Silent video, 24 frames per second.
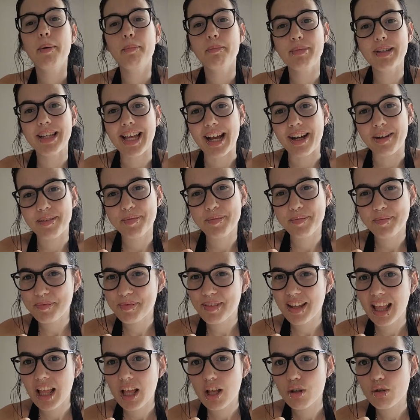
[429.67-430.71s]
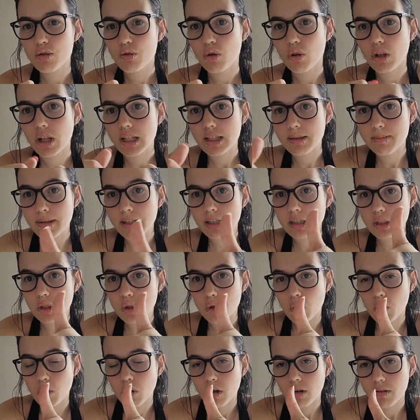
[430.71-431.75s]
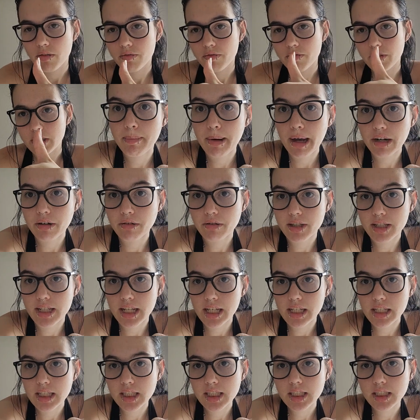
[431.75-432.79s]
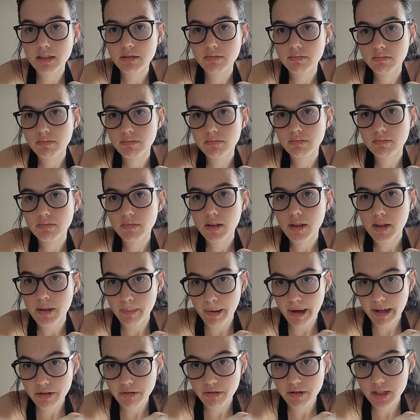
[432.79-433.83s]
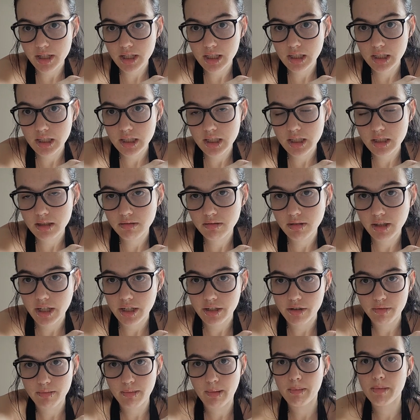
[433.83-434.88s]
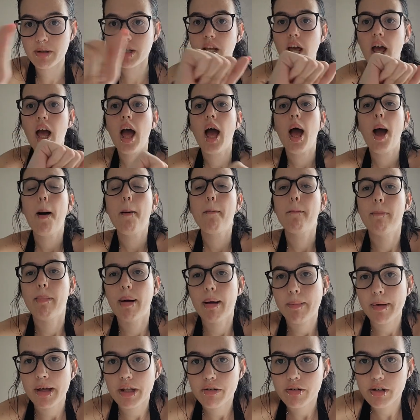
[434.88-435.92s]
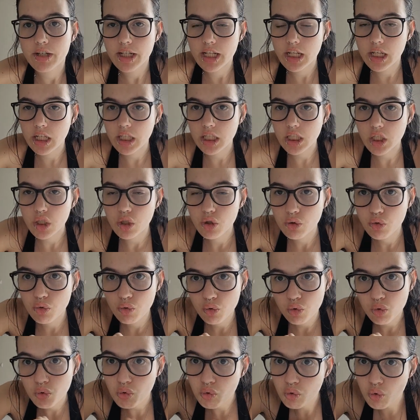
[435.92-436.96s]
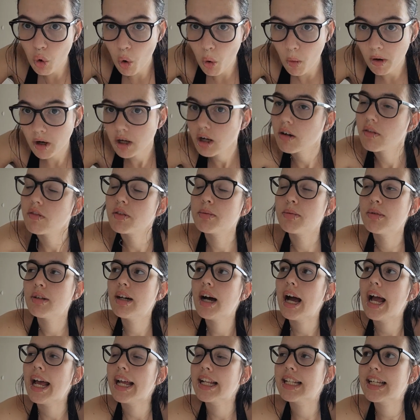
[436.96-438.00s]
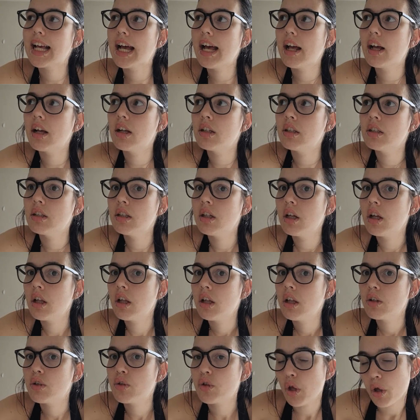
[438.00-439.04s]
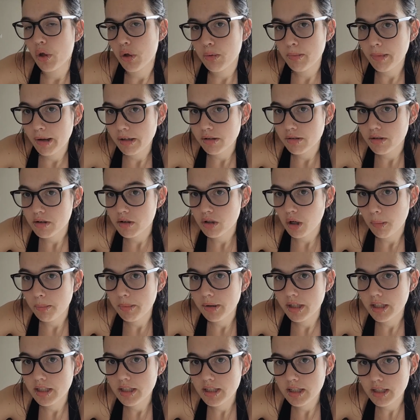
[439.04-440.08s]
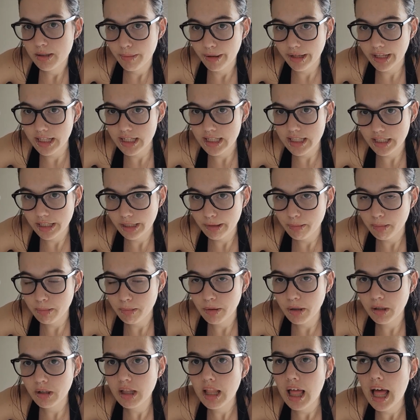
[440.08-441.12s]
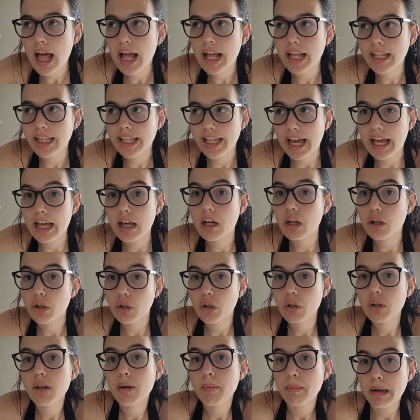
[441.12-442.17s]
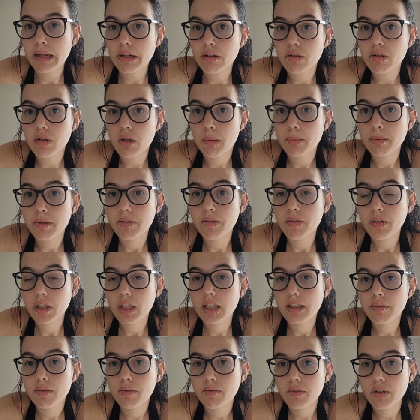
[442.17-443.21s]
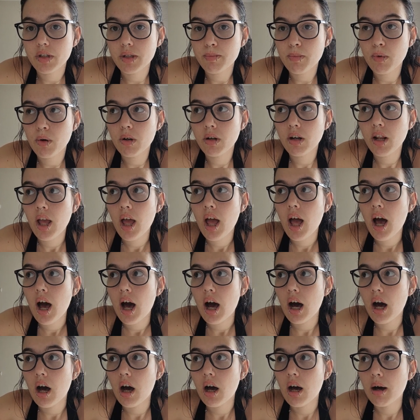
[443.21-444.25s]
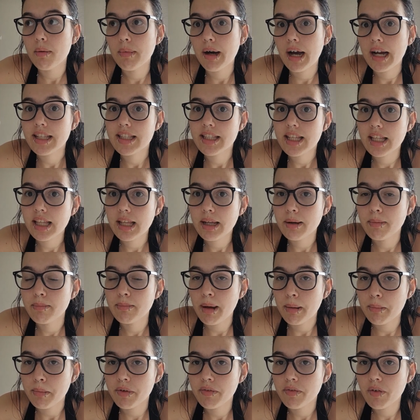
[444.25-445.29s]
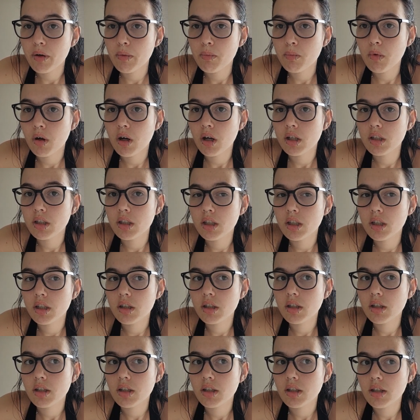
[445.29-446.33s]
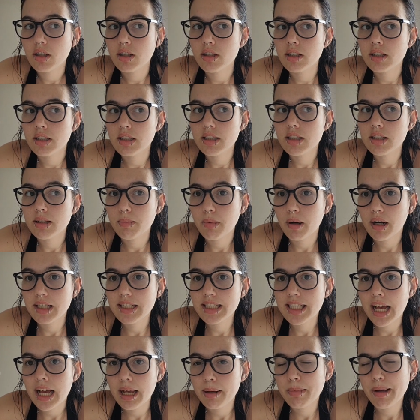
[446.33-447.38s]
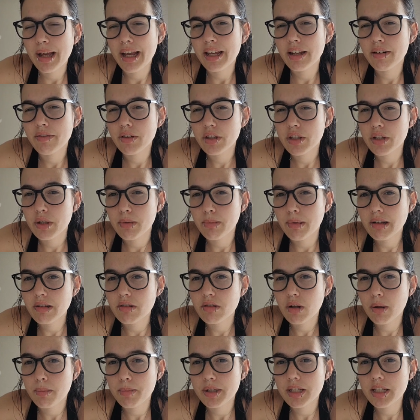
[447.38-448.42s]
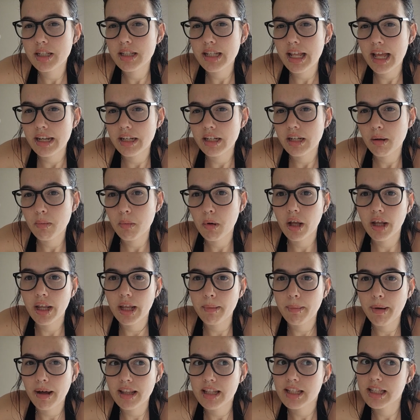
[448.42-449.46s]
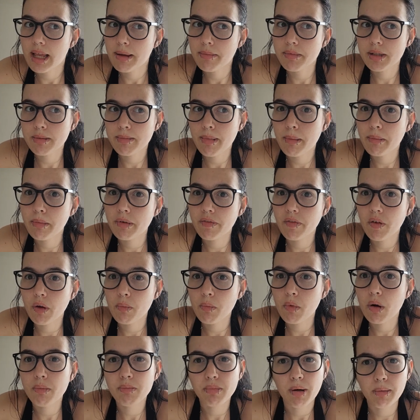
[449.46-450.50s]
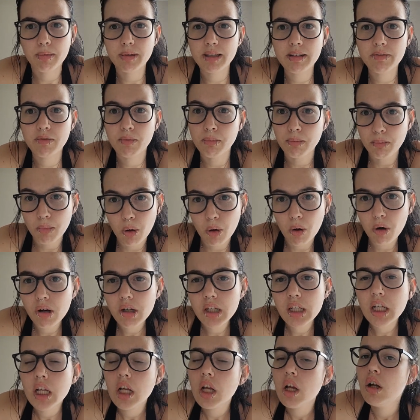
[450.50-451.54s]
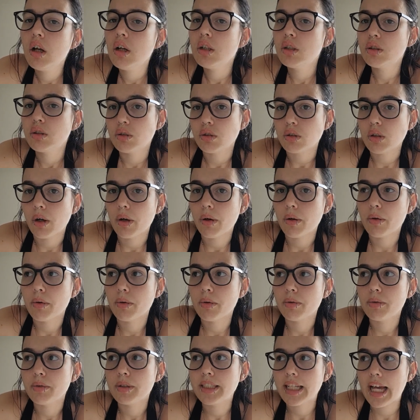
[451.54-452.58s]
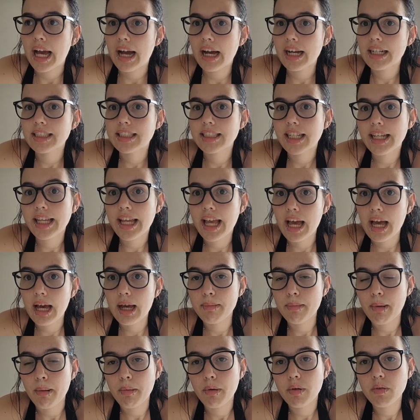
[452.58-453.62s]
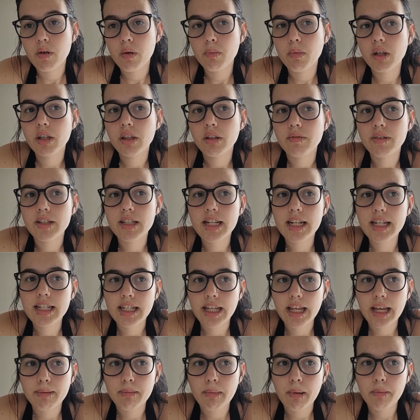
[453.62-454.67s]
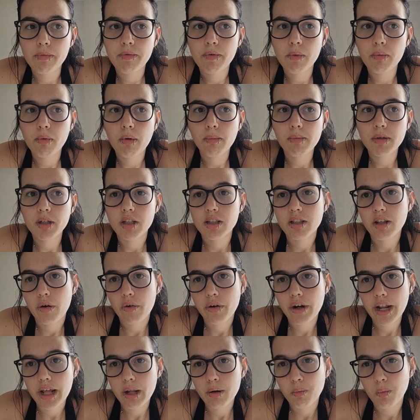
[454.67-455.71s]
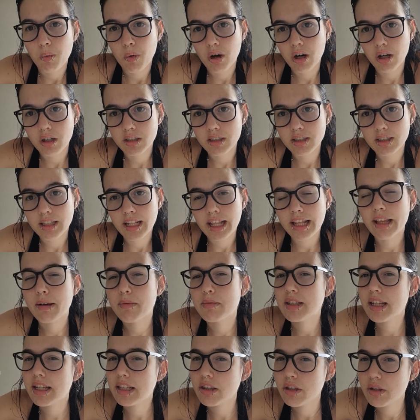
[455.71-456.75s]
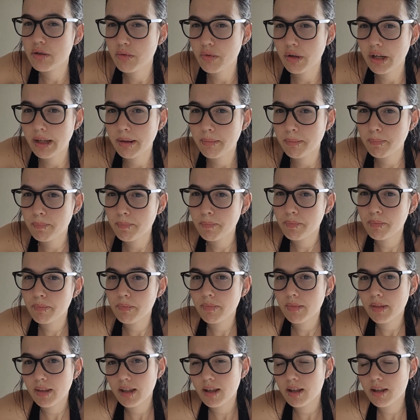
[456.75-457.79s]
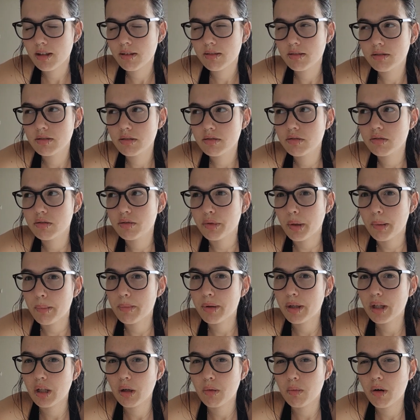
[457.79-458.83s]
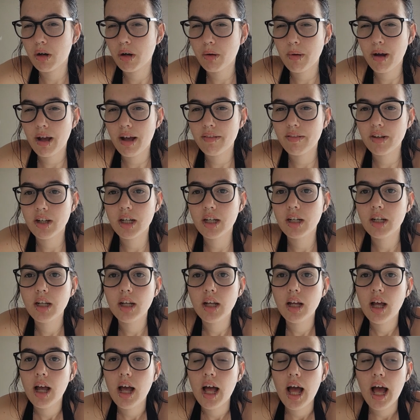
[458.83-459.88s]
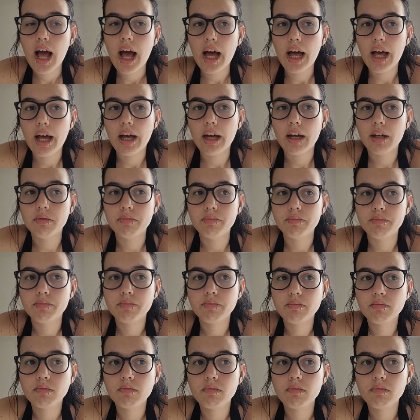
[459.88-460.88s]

but yeah so that's my little tour of the mattresses. The mattresses. I My mattress is so uncomfortable. I had to get two mattress toppers to make it sleepable. Get a good mattress topper if you're gonna live in Fishbourne. Um, I'd say like a memory foam one because the price that I paid for the two mattress toppers ended up working about the same as a memory foam one, probably even more. So yeah, I'd say get a memory foam one. The reason I didn't get a memory foam one because I already had one, like it was like the dream, dream pillow one or whatever. Um,